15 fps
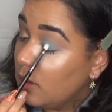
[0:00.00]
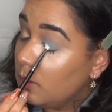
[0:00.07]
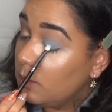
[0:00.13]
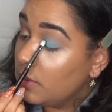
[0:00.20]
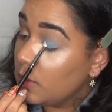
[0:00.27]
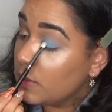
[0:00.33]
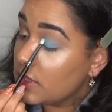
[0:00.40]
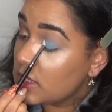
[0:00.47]

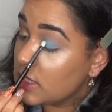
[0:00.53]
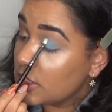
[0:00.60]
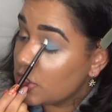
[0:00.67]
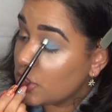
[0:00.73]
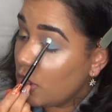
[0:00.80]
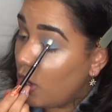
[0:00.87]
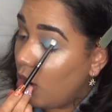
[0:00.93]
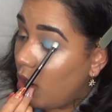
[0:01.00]
Blue is such
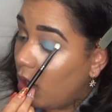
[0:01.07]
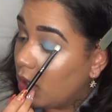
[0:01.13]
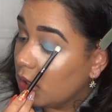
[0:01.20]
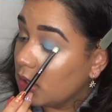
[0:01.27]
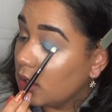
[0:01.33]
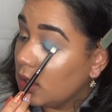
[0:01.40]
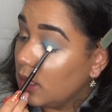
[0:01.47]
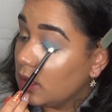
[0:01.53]
a
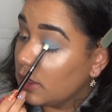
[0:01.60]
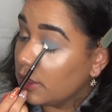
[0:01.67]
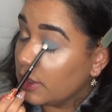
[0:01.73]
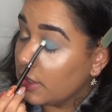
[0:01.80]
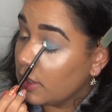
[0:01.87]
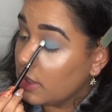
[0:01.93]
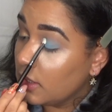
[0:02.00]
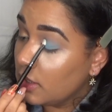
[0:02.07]
hard
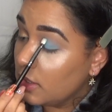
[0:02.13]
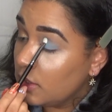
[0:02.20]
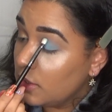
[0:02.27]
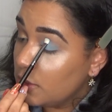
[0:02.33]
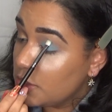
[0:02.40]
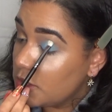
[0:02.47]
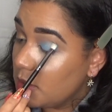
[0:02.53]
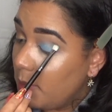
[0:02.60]
color
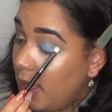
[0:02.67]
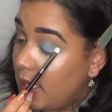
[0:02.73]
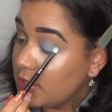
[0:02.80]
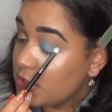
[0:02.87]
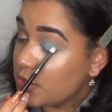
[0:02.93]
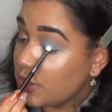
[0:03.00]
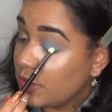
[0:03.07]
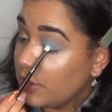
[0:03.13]
to
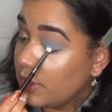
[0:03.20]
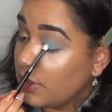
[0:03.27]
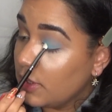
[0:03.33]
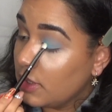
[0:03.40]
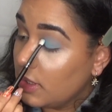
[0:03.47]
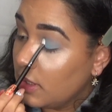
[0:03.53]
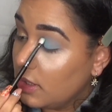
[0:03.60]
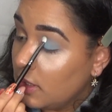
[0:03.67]
master.
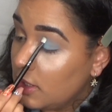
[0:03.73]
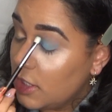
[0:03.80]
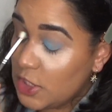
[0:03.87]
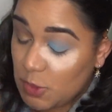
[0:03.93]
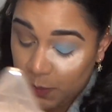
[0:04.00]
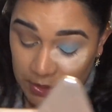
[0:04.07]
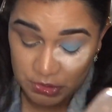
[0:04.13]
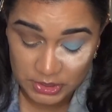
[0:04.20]

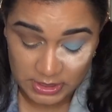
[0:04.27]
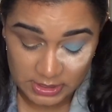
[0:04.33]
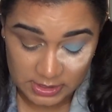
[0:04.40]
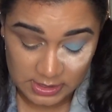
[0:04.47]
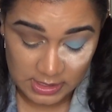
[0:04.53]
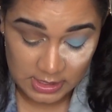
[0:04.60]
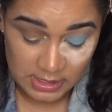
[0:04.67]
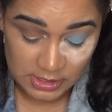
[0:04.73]
Especially
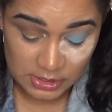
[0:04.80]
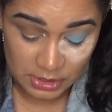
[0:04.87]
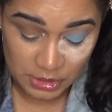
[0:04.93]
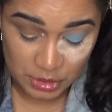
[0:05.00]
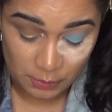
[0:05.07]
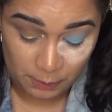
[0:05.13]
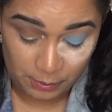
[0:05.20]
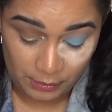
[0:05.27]
as
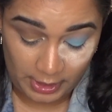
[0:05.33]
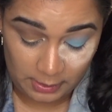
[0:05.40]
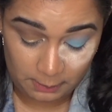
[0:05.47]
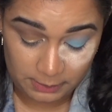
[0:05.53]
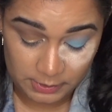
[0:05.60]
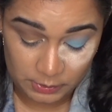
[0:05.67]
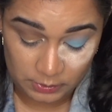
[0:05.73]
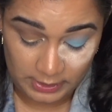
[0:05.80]
such a bright
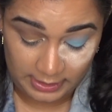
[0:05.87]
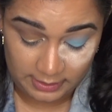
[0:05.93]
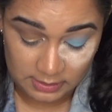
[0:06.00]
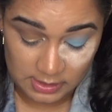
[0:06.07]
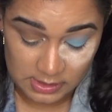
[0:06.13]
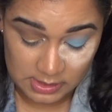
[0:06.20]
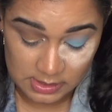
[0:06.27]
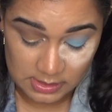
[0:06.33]
blue, like
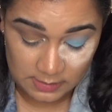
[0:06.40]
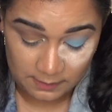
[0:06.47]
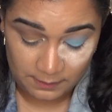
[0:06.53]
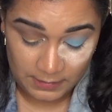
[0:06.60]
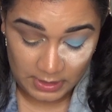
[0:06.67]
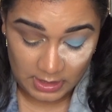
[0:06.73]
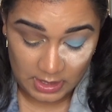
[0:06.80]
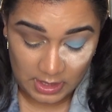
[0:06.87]
this
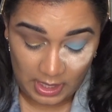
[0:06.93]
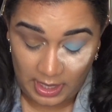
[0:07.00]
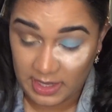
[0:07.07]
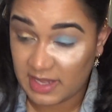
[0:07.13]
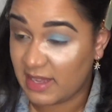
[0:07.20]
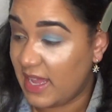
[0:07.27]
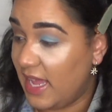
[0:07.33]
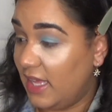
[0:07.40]

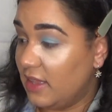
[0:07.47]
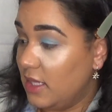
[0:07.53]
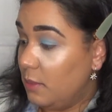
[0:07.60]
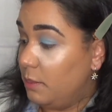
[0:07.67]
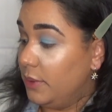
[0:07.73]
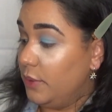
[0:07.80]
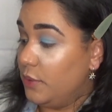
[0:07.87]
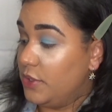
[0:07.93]
cotton candy
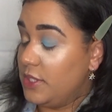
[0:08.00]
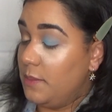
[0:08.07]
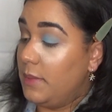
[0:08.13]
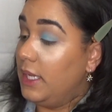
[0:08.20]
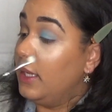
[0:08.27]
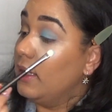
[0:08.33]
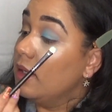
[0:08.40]
blue to me.